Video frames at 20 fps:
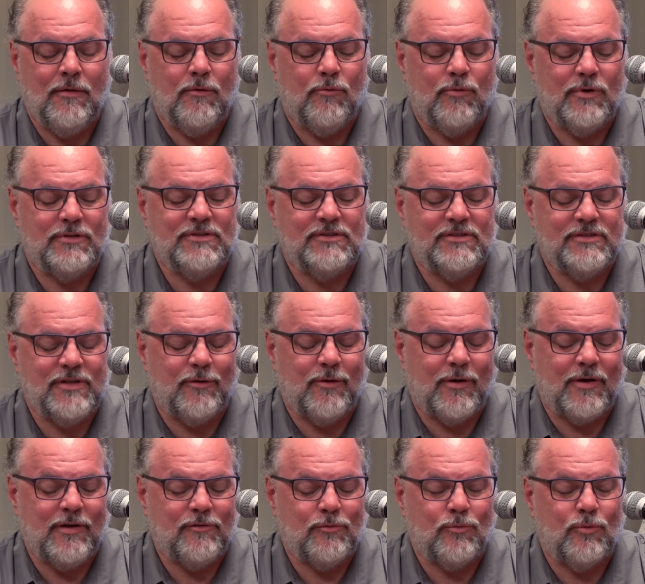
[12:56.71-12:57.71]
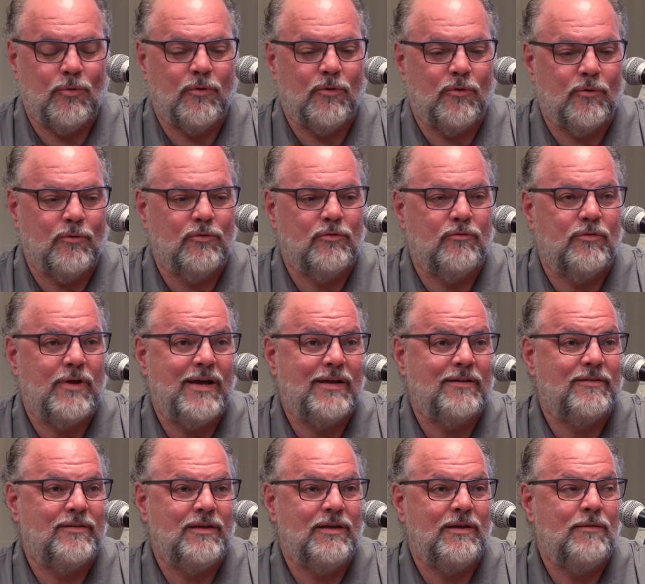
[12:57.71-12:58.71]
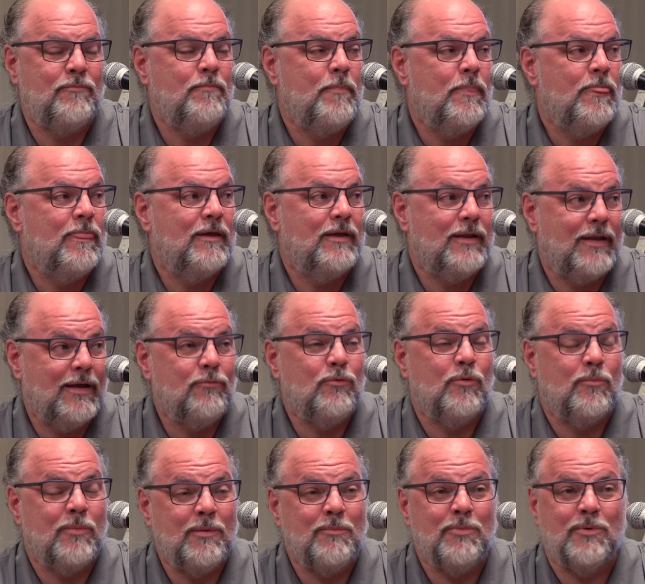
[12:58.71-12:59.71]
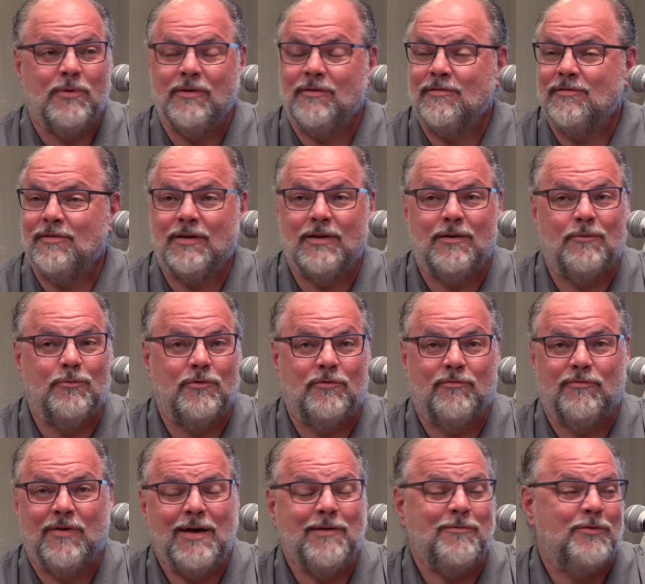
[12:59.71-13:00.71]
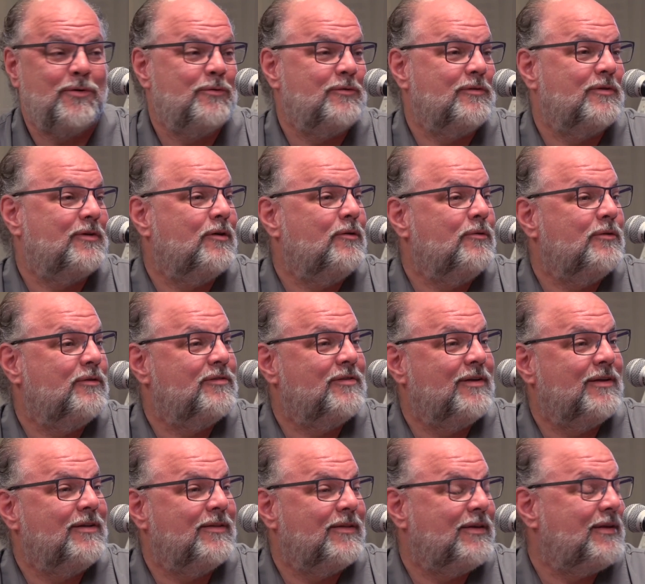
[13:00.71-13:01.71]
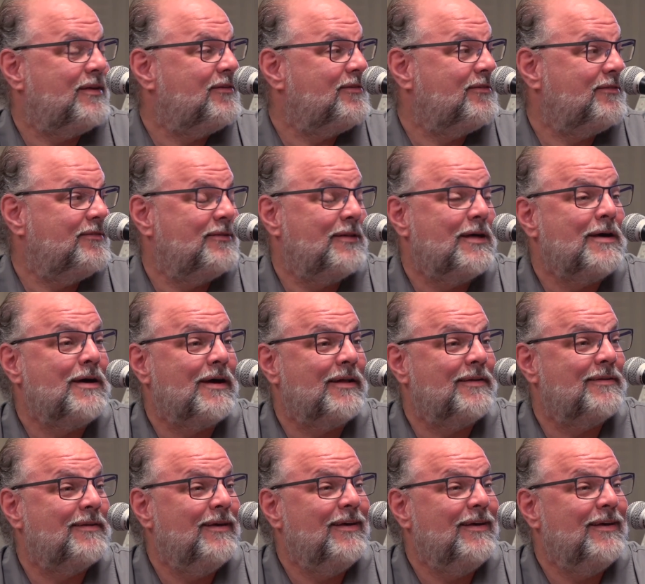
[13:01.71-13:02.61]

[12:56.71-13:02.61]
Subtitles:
Richland Center High School girls track team, and I remember this like it was 5 years ago, and suddenly it's not.